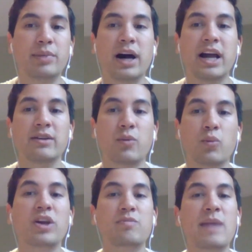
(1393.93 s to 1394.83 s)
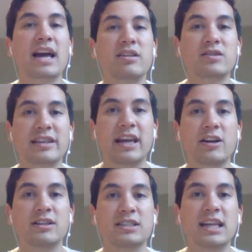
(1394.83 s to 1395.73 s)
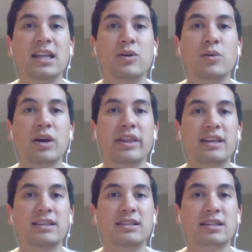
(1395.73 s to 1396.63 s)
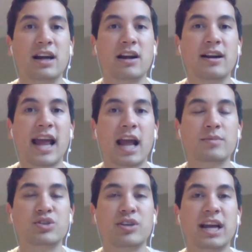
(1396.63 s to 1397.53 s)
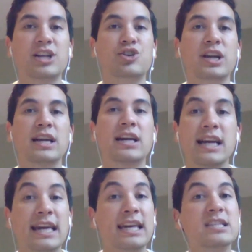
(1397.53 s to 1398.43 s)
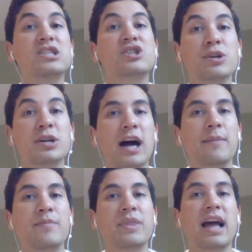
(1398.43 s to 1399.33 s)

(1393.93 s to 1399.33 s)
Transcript: but with Matthew Slater dealing with his current hamstring injury, he's suited up.